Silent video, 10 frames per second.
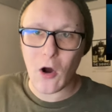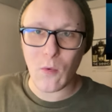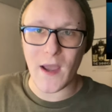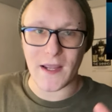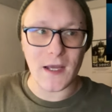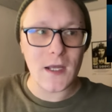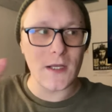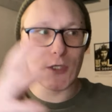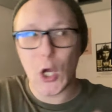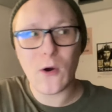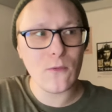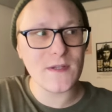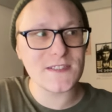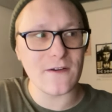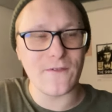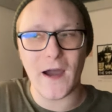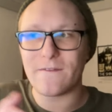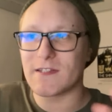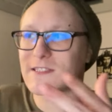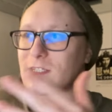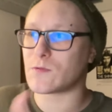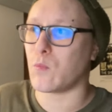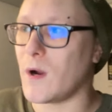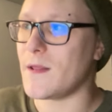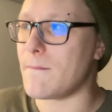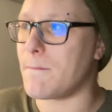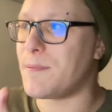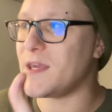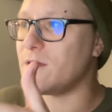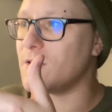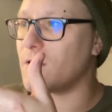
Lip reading: way, no one would survive this. This wouldn't be